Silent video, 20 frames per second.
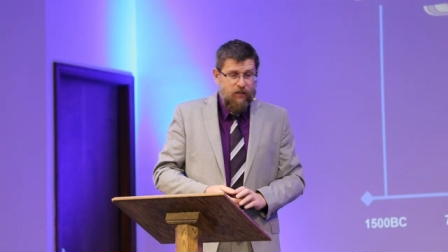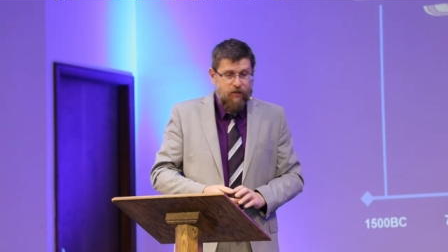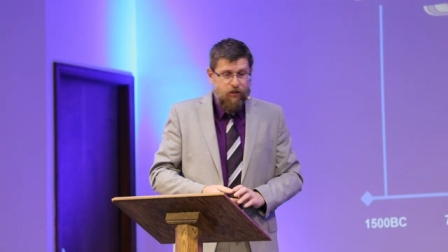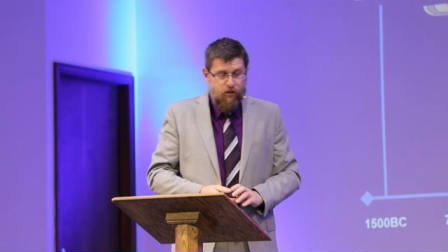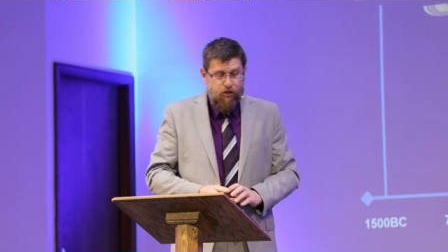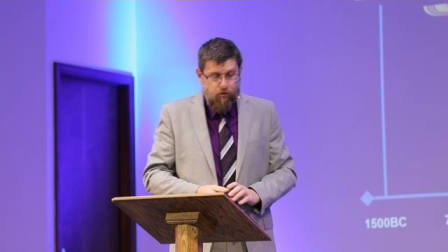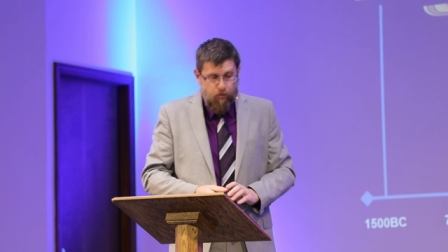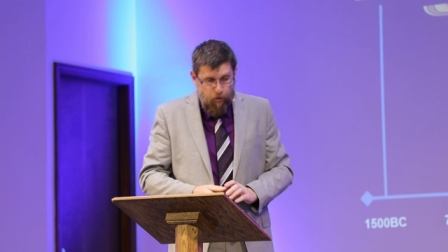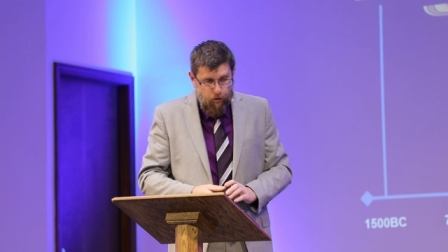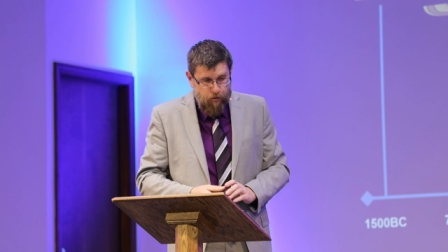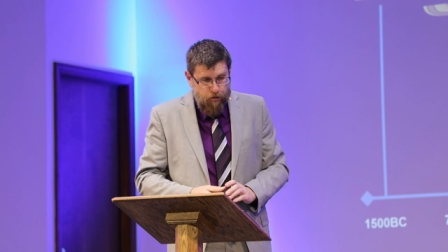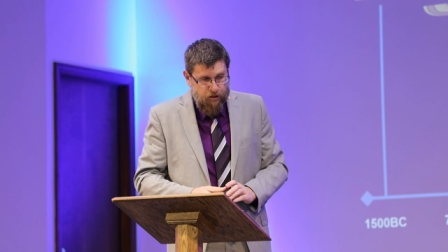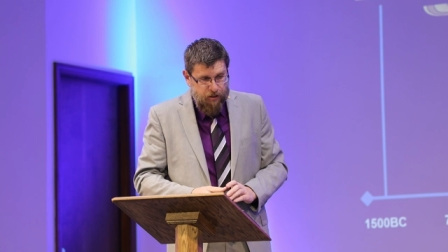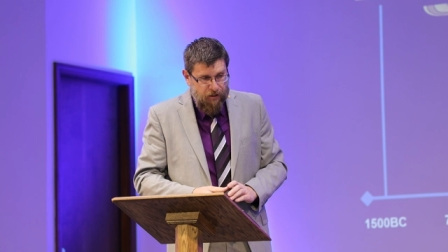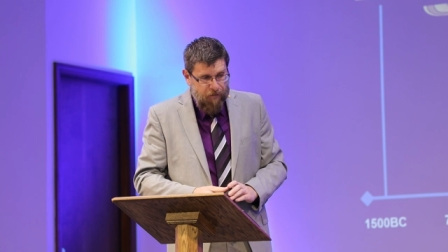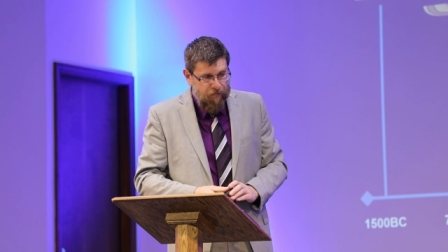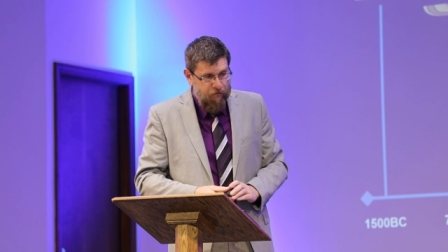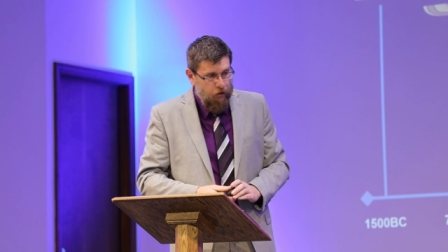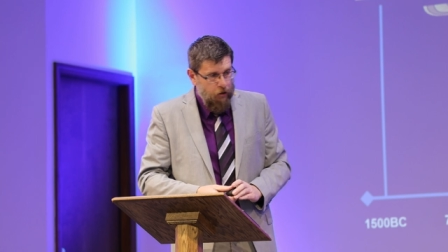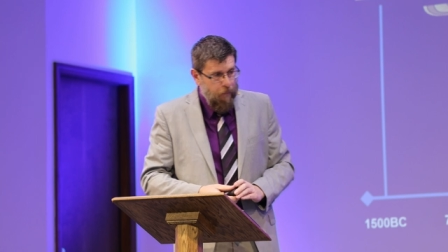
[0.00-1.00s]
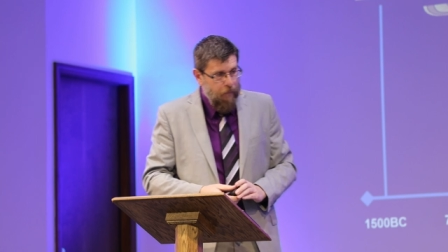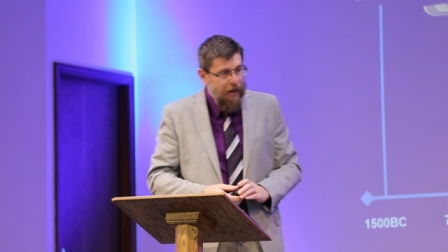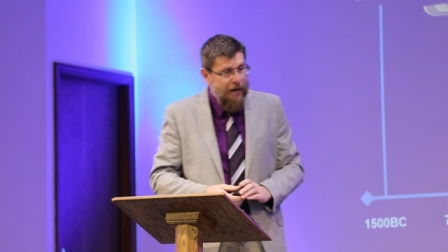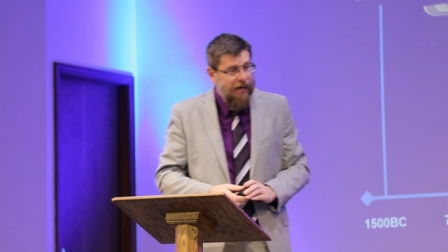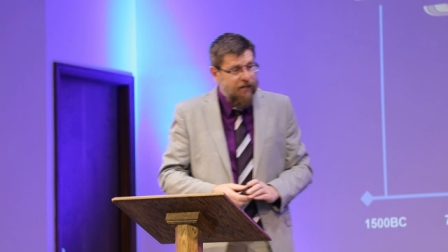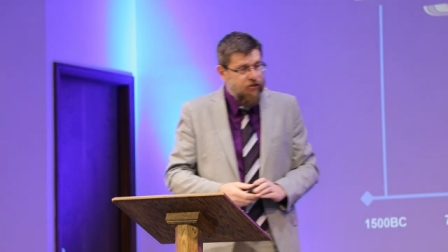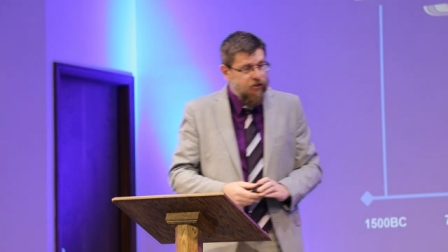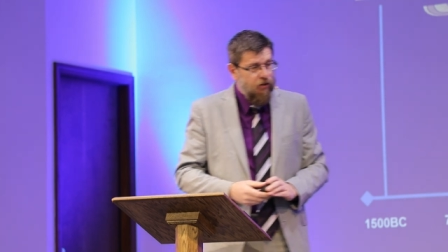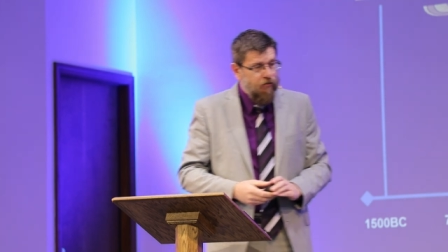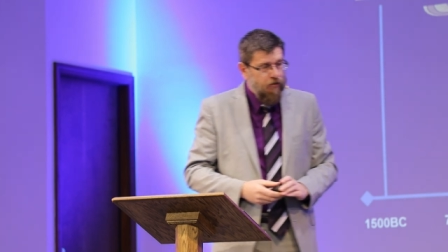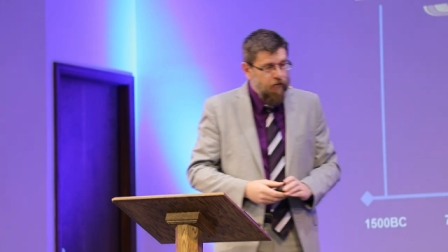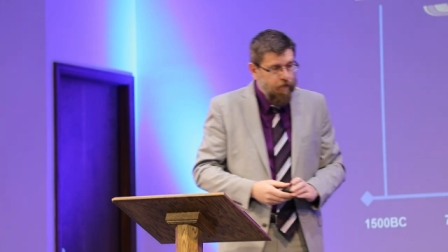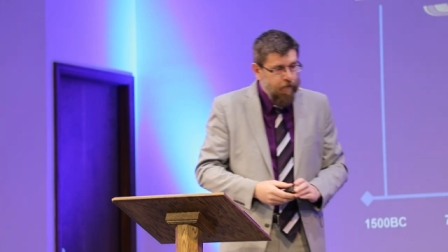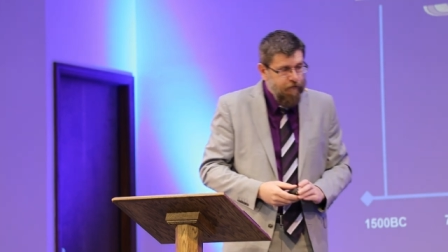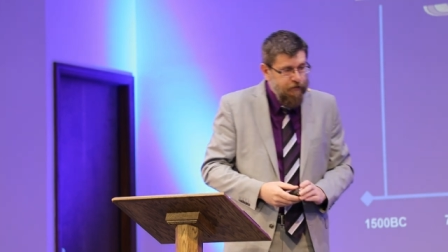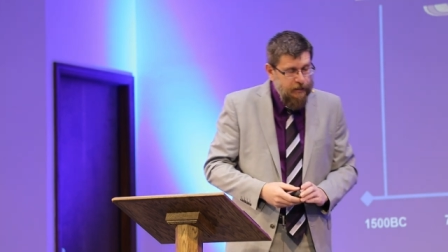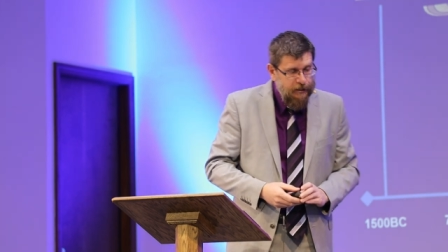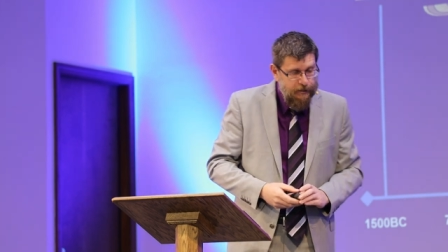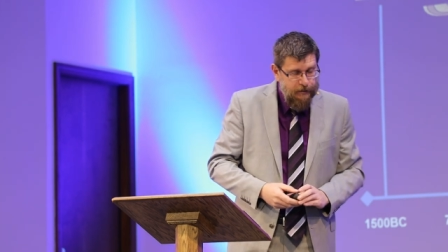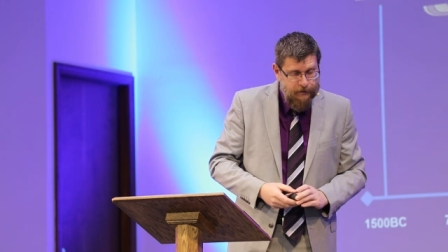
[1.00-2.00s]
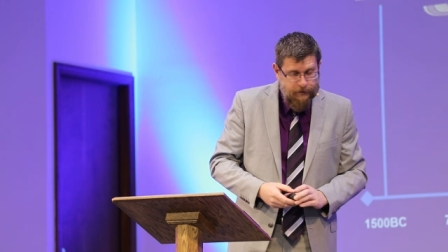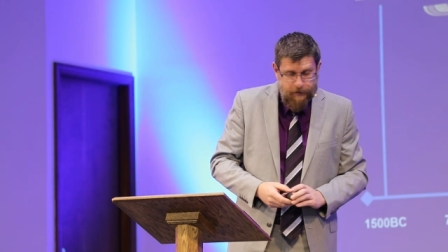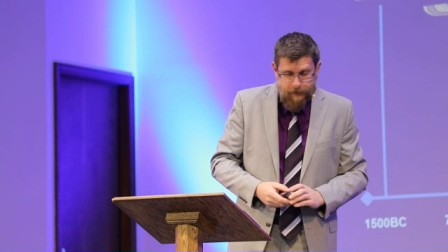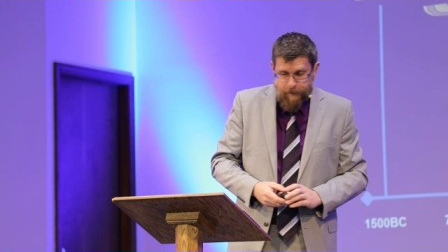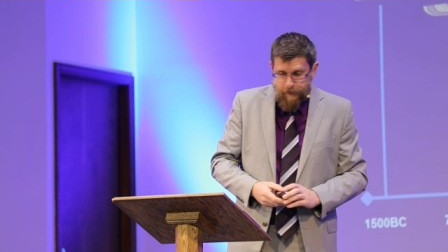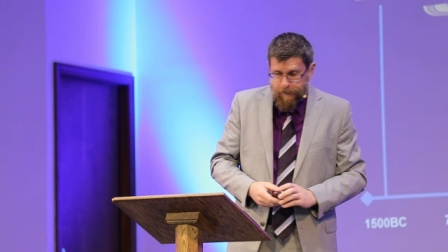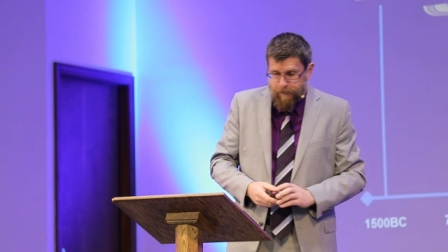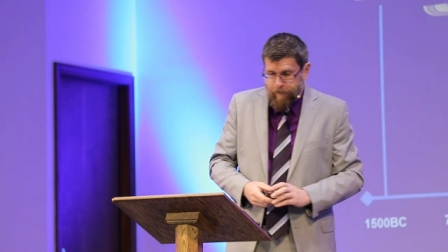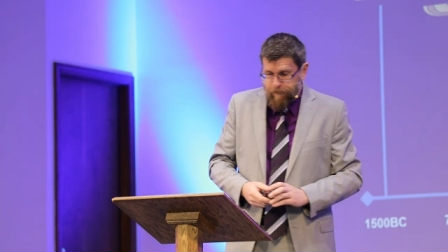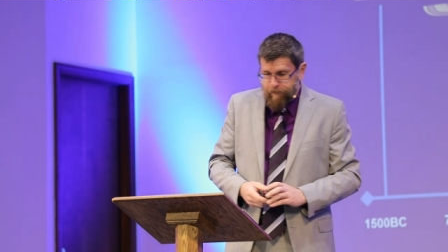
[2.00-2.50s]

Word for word: to Jerusalem for the Passover feast.